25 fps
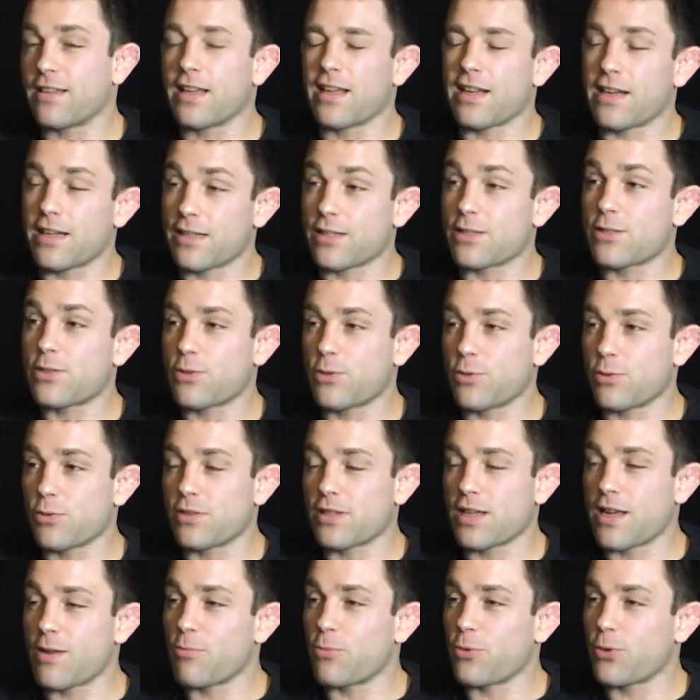That is but, true.
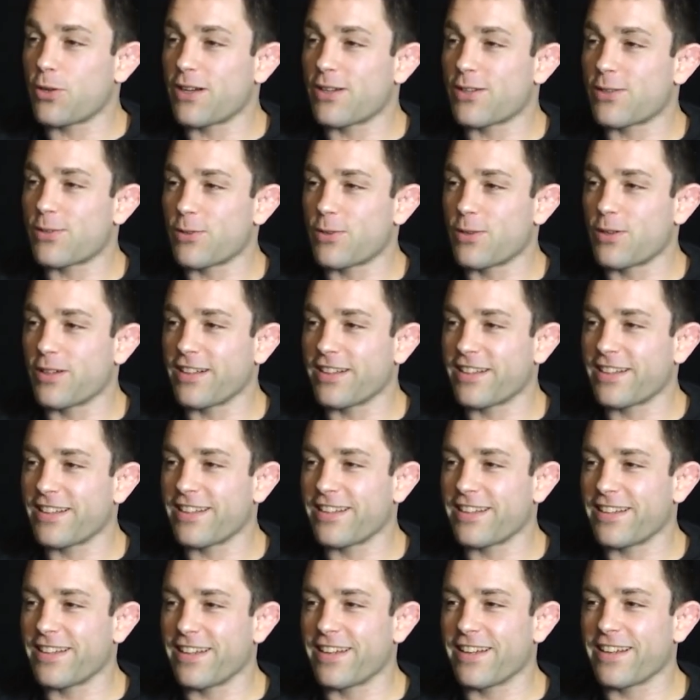Time will get us all.
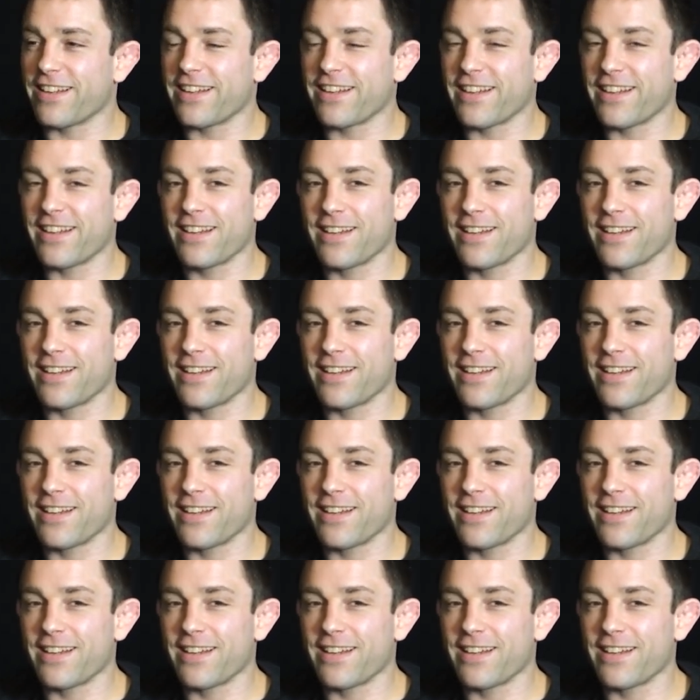Yeah.